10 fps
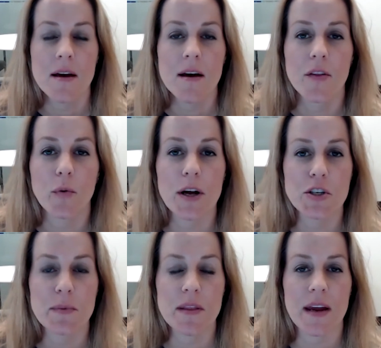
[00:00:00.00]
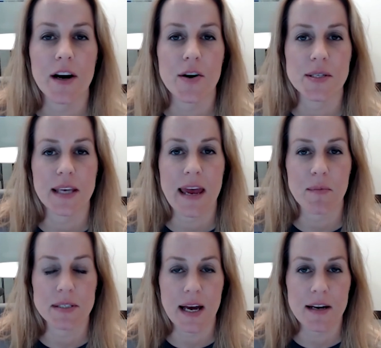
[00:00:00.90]
The regimen there is
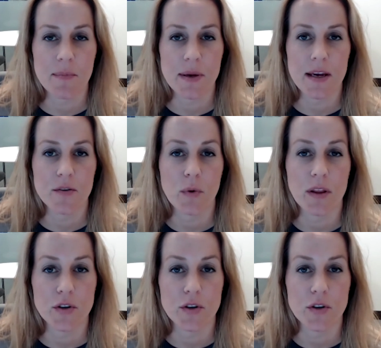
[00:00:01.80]
capecitabine with